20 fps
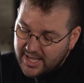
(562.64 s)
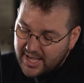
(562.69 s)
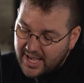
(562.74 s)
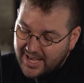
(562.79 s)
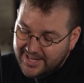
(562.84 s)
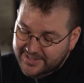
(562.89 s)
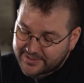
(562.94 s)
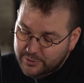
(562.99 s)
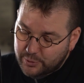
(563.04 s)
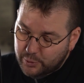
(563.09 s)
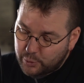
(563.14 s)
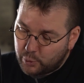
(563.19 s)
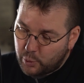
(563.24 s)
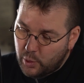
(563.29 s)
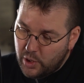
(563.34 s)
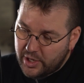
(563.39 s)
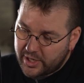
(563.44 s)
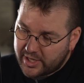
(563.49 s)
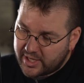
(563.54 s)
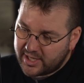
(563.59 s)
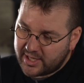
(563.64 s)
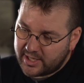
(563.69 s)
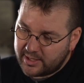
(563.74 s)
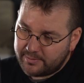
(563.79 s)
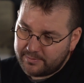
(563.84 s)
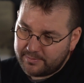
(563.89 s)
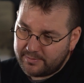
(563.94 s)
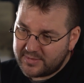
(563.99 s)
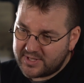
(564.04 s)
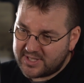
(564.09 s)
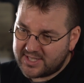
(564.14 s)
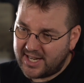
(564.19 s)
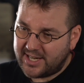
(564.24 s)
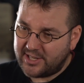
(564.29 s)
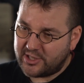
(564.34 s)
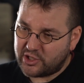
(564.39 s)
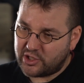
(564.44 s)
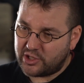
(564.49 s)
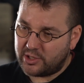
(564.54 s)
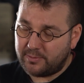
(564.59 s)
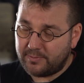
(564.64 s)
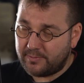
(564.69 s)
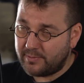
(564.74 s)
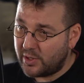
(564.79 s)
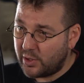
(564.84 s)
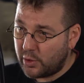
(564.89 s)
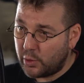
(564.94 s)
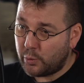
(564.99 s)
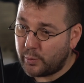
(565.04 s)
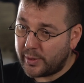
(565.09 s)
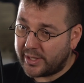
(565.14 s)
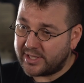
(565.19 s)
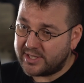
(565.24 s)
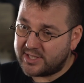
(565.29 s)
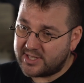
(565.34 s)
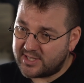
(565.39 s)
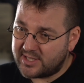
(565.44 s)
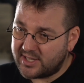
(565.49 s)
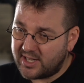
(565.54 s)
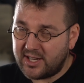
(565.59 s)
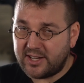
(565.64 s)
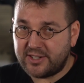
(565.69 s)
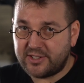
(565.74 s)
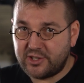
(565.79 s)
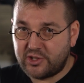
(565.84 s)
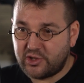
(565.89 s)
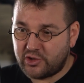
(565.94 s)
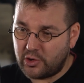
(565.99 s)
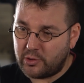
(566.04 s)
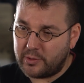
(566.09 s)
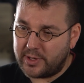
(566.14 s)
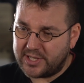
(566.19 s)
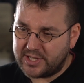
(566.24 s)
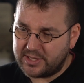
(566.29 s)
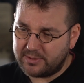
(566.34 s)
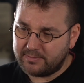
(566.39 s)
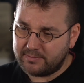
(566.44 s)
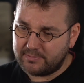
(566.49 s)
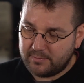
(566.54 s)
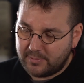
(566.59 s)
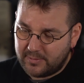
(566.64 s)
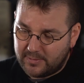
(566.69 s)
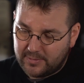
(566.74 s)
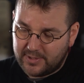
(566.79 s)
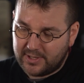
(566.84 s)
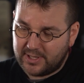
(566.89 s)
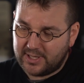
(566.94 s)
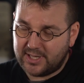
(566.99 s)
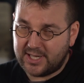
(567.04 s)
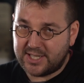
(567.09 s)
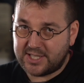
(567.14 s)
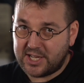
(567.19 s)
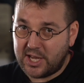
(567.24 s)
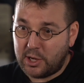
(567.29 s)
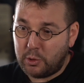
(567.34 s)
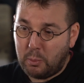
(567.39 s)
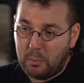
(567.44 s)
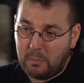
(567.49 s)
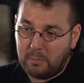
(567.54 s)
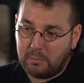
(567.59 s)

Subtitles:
at working tension. We can start to true it. Let's go.